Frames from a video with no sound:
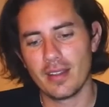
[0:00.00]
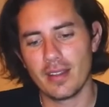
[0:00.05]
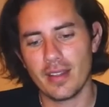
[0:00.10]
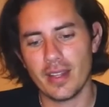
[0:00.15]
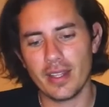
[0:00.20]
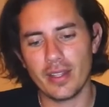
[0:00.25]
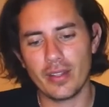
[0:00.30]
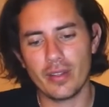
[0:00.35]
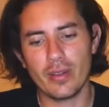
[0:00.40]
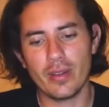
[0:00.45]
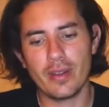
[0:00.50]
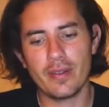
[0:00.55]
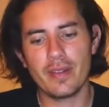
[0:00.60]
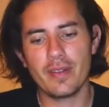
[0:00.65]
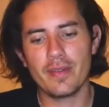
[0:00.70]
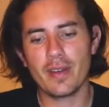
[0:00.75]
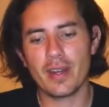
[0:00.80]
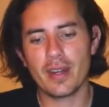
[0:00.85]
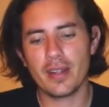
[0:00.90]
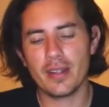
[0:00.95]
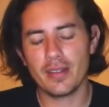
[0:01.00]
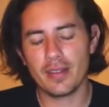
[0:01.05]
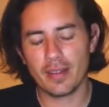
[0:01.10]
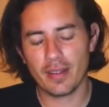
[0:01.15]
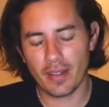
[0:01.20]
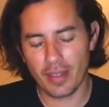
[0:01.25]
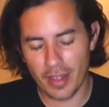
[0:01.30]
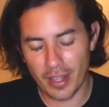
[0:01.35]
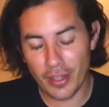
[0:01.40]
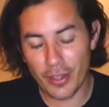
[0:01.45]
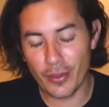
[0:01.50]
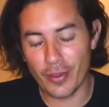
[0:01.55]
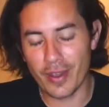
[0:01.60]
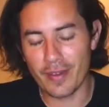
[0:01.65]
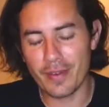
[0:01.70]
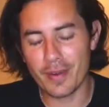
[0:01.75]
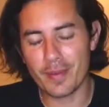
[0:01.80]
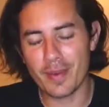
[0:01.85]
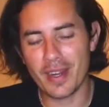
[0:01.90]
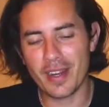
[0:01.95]
Thank you, everybody. Thank you,
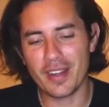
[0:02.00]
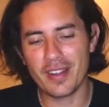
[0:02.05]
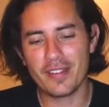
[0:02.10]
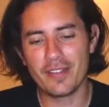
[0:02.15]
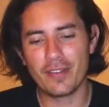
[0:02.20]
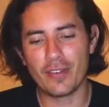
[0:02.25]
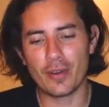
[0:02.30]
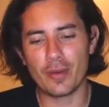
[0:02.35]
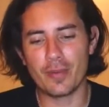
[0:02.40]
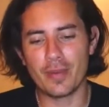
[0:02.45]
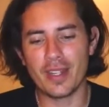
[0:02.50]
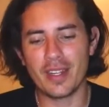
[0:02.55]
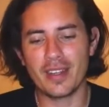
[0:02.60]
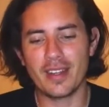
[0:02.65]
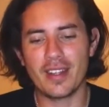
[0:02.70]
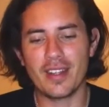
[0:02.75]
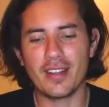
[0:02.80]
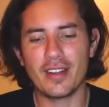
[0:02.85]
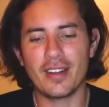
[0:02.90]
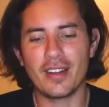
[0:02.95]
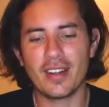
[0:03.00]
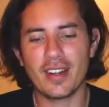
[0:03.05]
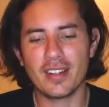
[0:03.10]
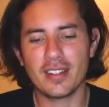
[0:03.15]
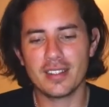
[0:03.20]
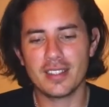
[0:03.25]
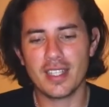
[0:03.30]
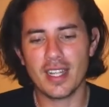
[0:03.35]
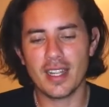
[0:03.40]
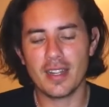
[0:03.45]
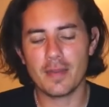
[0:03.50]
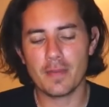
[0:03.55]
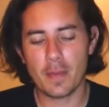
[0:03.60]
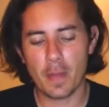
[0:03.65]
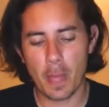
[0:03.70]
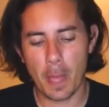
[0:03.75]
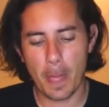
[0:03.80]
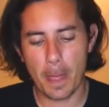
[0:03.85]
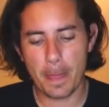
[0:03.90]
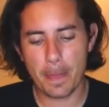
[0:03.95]
everybody, for being here another day.
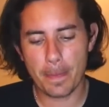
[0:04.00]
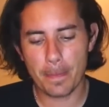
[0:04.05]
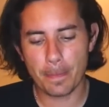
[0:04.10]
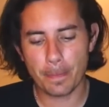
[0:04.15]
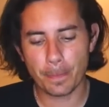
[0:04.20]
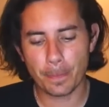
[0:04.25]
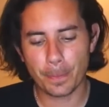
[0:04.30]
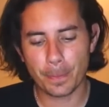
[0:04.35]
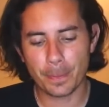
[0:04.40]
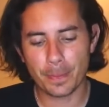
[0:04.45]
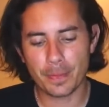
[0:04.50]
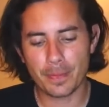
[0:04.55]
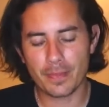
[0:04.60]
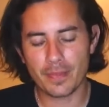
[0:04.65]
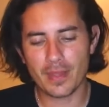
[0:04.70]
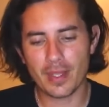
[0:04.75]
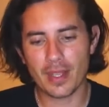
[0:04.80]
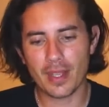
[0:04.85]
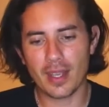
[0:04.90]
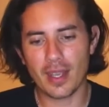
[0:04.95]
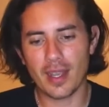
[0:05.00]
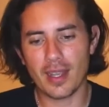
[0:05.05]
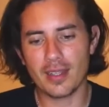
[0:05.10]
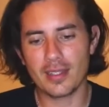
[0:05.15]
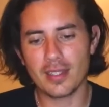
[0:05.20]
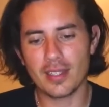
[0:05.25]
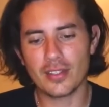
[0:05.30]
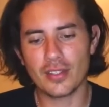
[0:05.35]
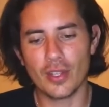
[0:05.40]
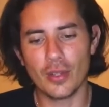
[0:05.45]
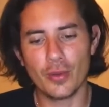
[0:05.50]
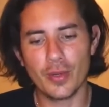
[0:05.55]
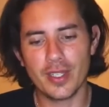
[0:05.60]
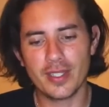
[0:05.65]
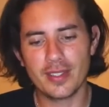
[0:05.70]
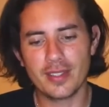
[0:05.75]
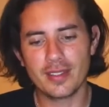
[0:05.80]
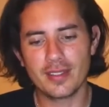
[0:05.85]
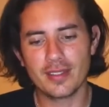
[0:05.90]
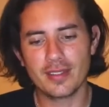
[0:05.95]
And as
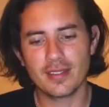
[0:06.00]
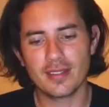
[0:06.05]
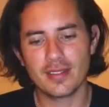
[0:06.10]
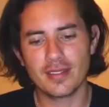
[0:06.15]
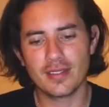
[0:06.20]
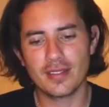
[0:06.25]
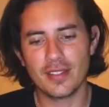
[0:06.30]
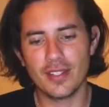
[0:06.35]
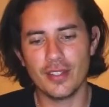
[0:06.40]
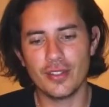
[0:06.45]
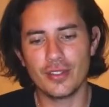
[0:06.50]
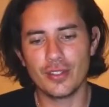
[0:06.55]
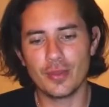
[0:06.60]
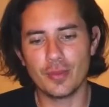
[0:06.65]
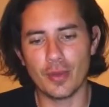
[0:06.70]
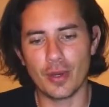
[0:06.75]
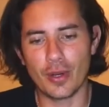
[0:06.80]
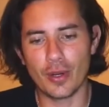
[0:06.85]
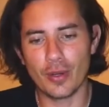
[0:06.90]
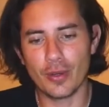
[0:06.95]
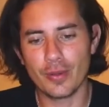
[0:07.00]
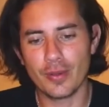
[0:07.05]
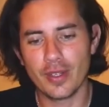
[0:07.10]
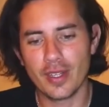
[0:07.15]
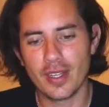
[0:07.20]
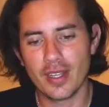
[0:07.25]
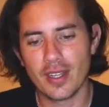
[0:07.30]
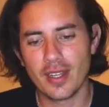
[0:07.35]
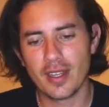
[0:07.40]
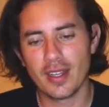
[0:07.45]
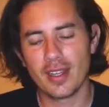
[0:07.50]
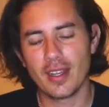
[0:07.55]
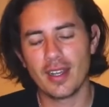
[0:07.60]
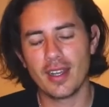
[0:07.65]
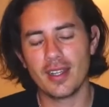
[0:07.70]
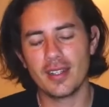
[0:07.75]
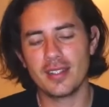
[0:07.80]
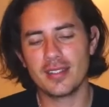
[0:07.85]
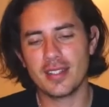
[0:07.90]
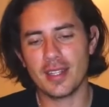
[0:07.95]
always, see you tomorrow
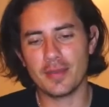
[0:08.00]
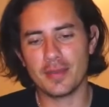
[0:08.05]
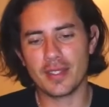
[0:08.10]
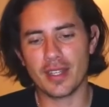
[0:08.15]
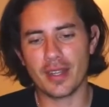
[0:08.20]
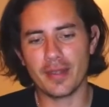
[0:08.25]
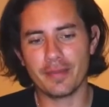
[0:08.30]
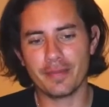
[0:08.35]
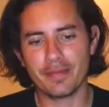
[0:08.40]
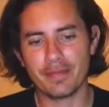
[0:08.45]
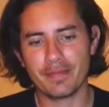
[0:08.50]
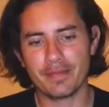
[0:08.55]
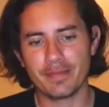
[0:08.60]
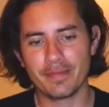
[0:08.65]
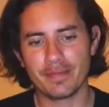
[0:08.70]
at the same time.